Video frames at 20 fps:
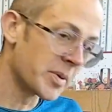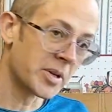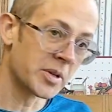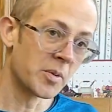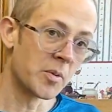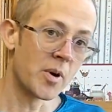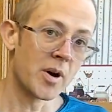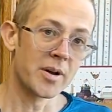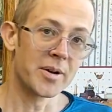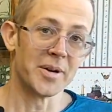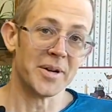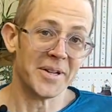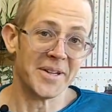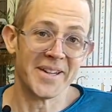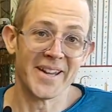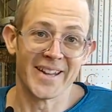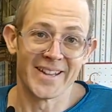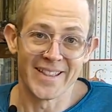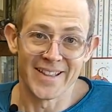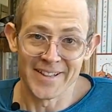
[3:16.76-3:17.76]
the water to
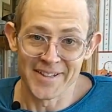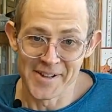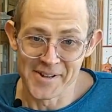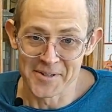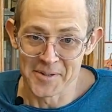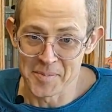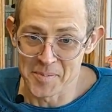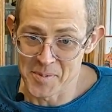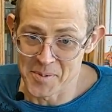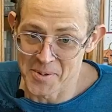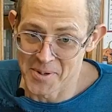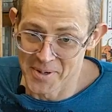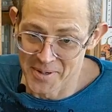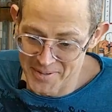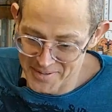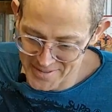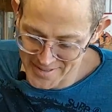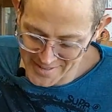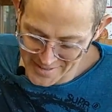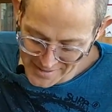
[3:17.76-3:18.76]
take that long to boil,
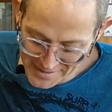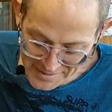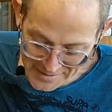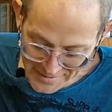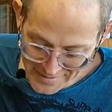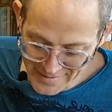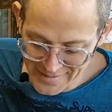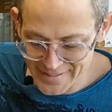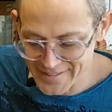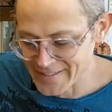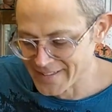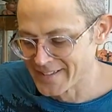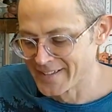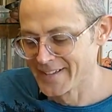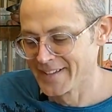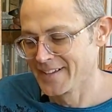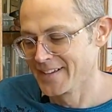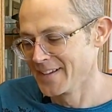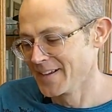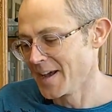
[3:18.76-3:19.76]
so
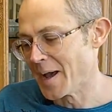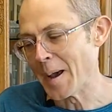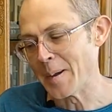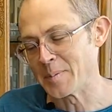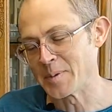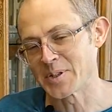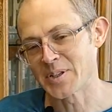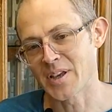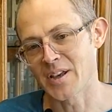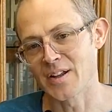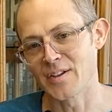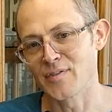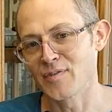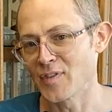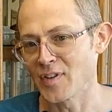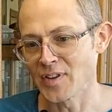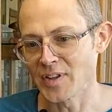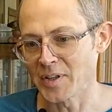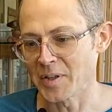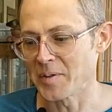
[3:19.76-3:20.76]
I'm just kind of
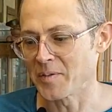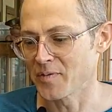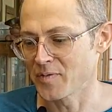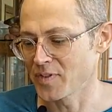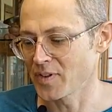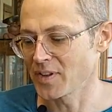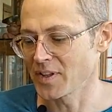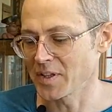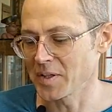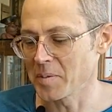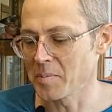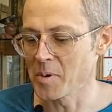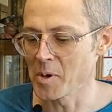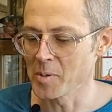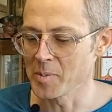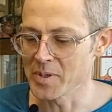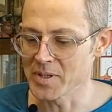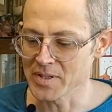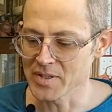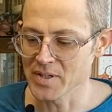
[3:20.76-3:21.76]
filling the
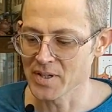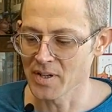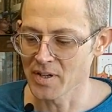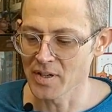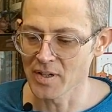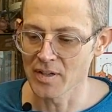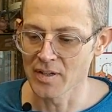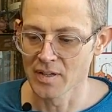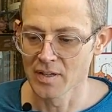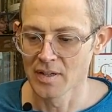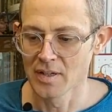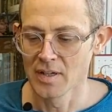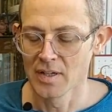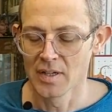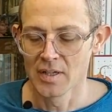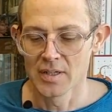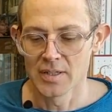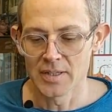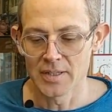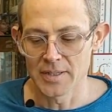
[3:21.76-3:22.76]
moments here.
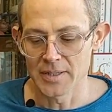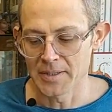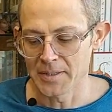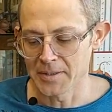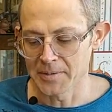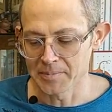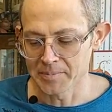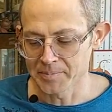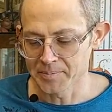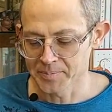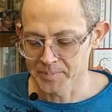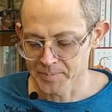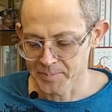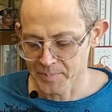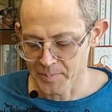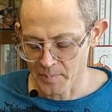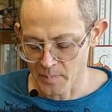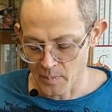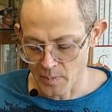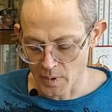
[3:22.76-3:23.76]

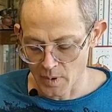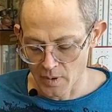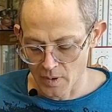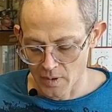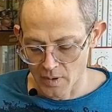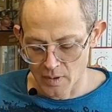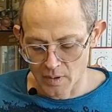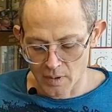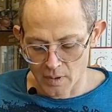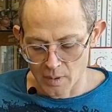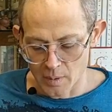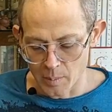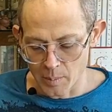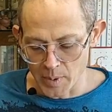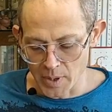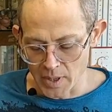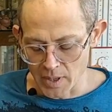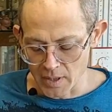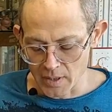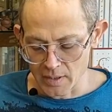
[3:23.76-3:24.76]

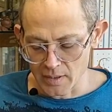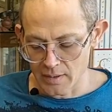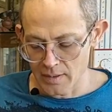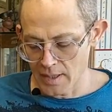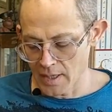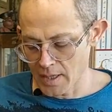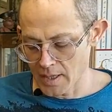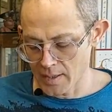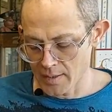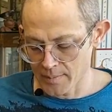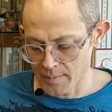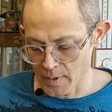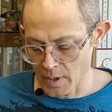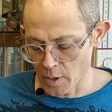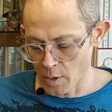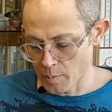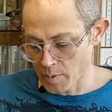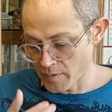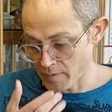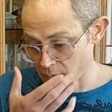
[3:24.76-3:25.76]
But yeah, I
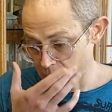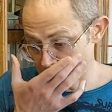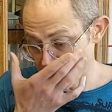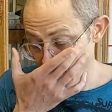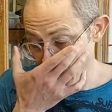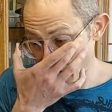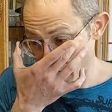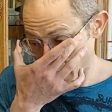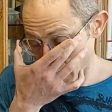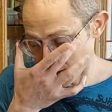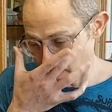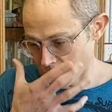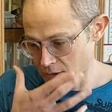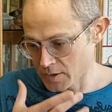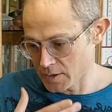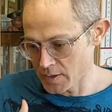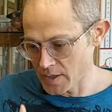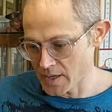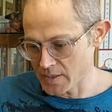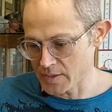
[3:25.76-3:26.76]
hope everybody had a good
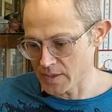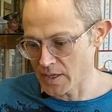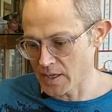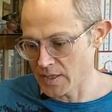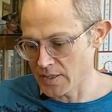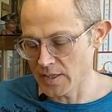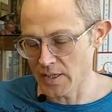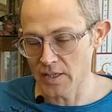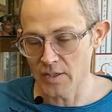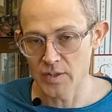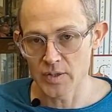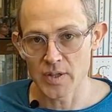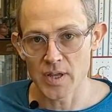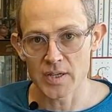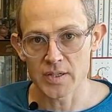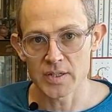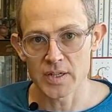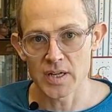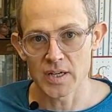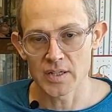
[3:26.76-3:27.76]
2018.
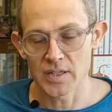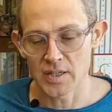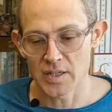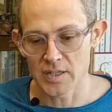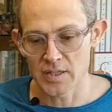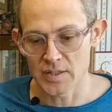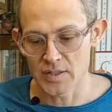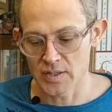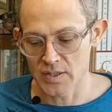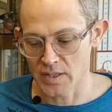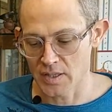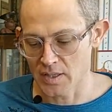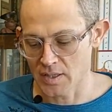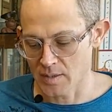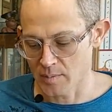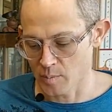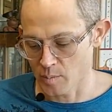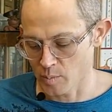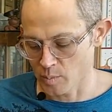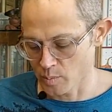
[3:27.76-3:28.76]
2018's,
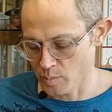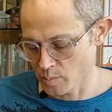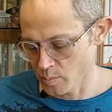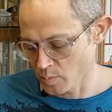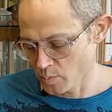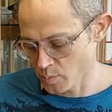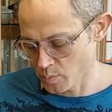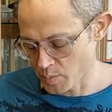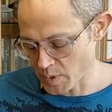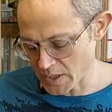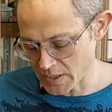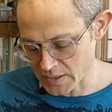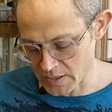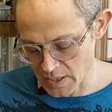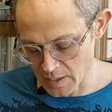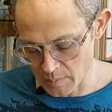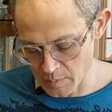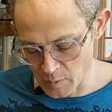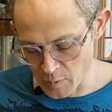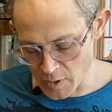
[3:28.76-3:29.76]
by the
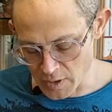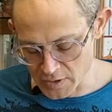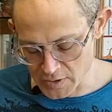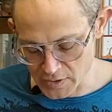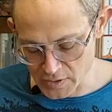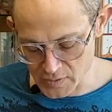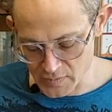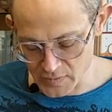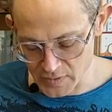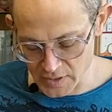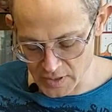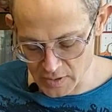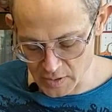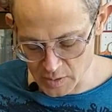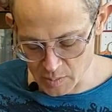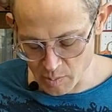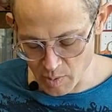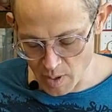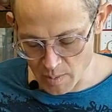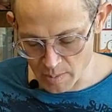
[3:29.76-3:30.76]
time you watch this video, is
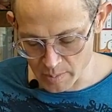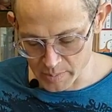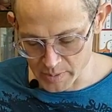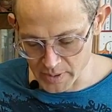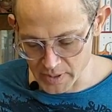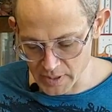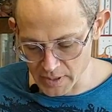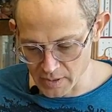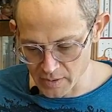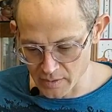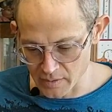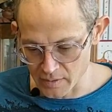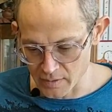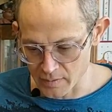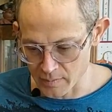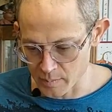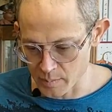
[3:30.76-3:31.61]
probably either